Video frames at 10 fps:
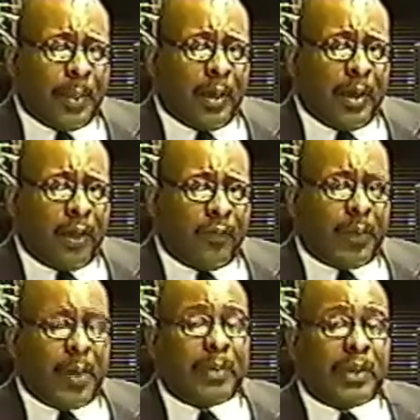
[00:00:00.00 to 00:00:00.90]
of the
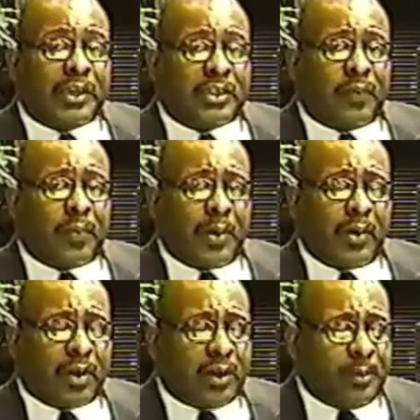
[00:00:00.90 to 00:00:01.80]
population of
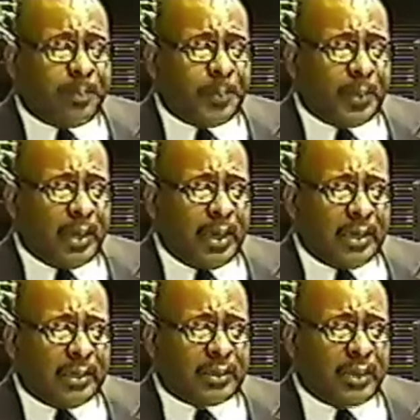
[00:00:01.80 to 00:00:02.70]
America
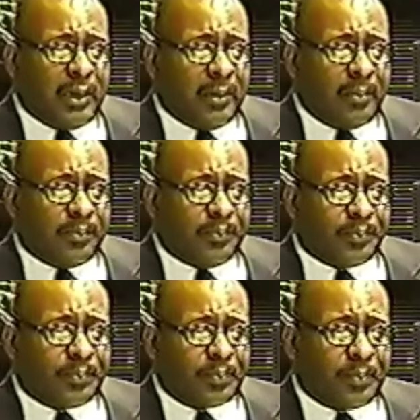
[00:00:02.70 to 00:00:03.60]
is
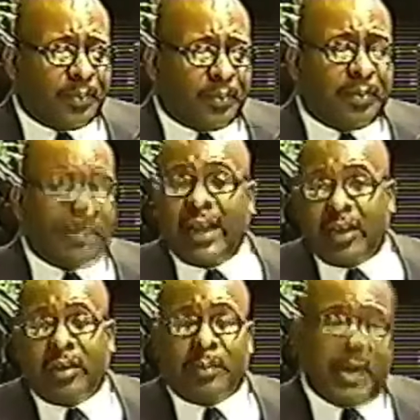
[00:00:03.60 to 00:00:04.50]
not
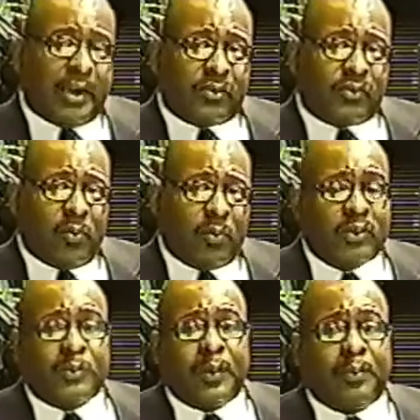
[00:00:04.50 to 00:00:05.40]
under mind control.
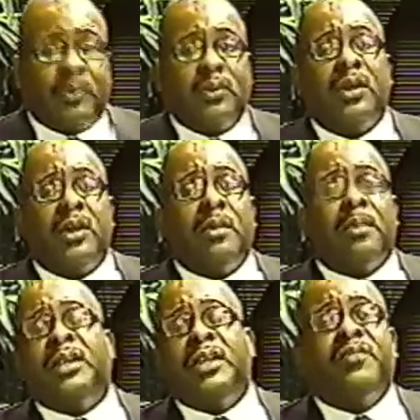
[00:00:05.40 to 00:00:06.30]
Most people
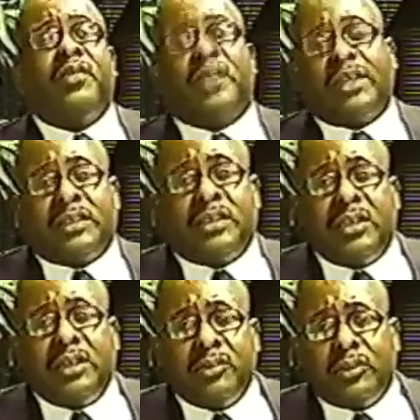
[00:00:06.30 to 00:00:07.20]
believe what they see in the
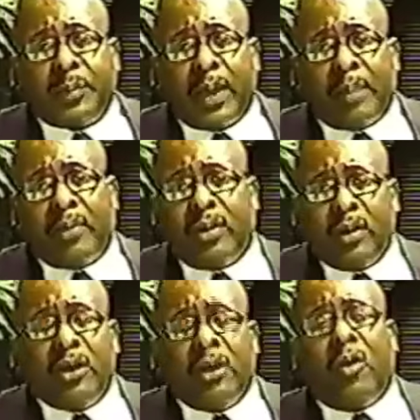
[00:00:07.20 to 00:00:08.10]
newspaper
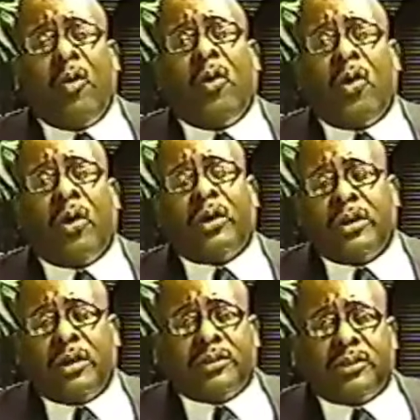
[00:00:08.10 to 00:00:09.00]

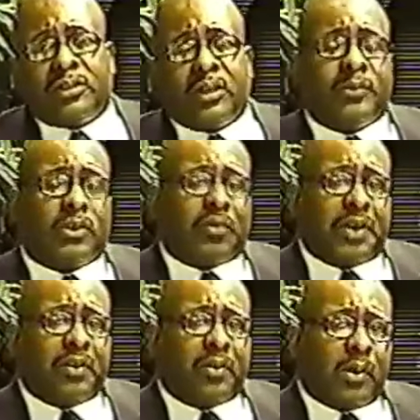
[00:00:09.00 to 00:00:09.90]
or to some
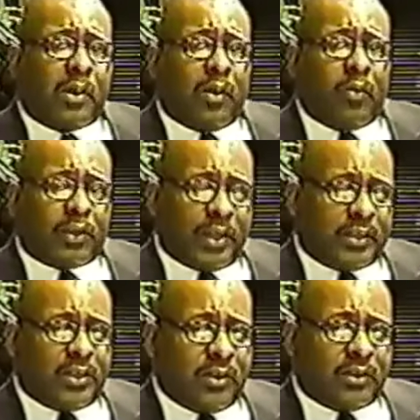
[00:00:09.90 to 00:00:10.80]
degree what they see
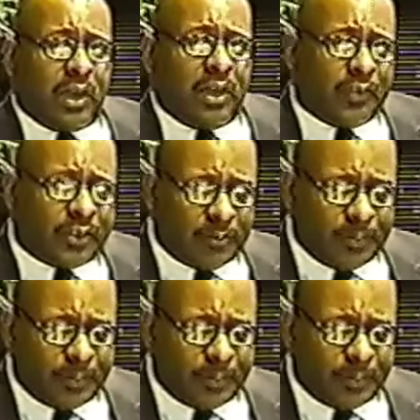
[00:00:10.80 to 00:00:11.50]
on television.